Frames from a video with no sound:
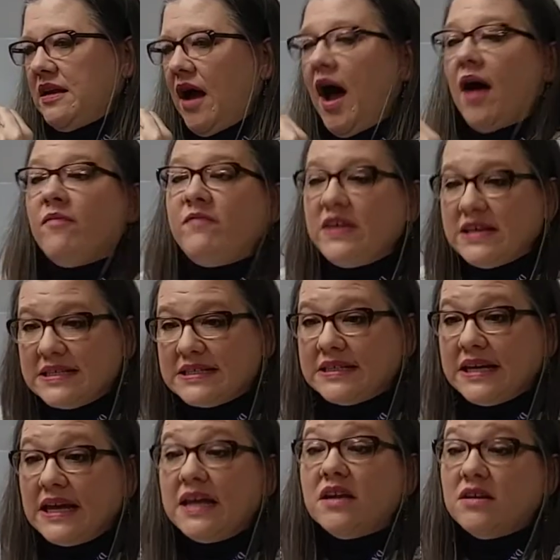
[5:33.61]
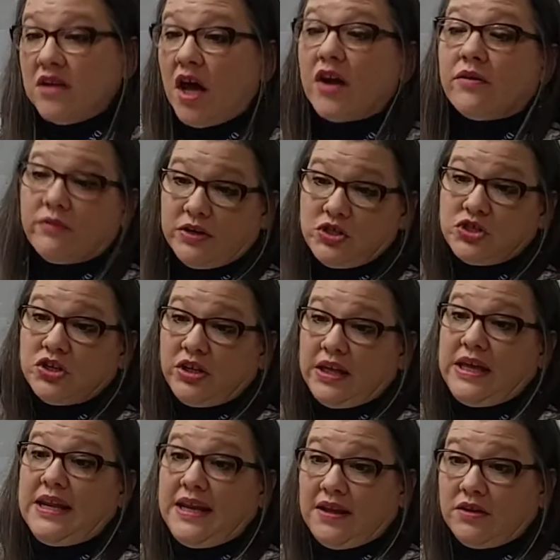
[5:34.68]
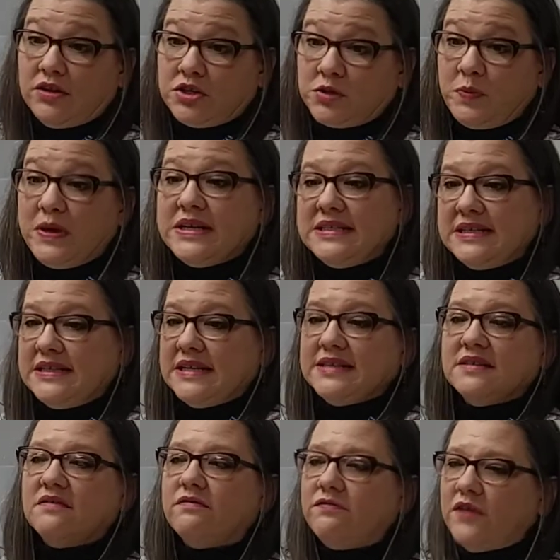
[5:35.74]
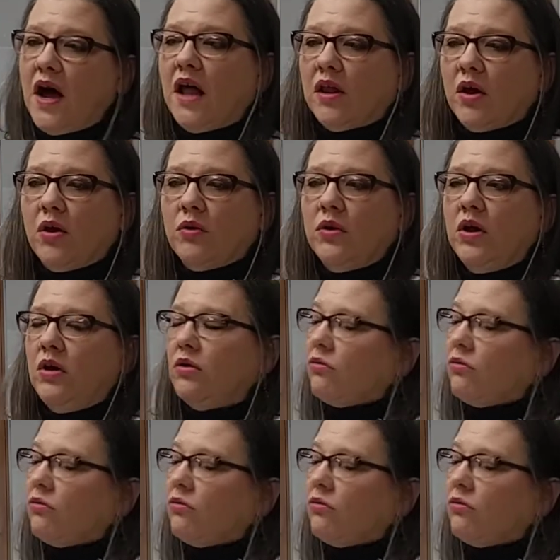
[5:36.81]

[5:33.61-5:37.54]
obviously not originally in English because it doesn't follow